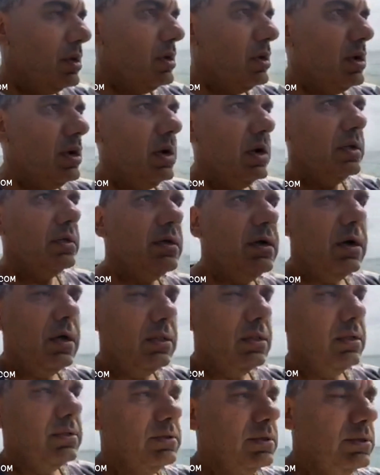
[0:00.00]
I call
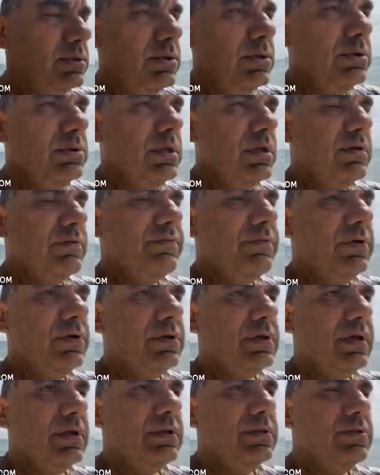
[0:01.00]
on the tuning
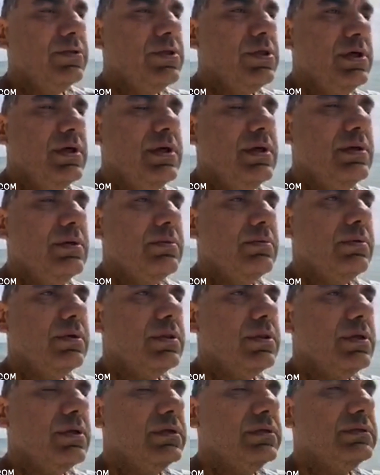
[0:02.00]
fork energy,
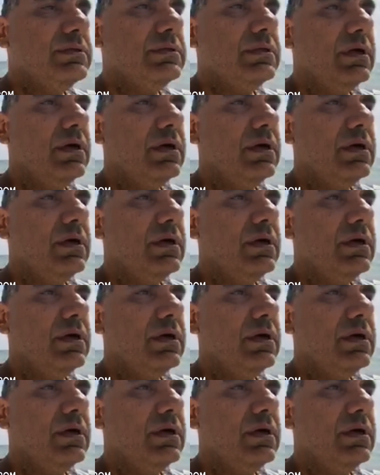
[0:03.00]
which is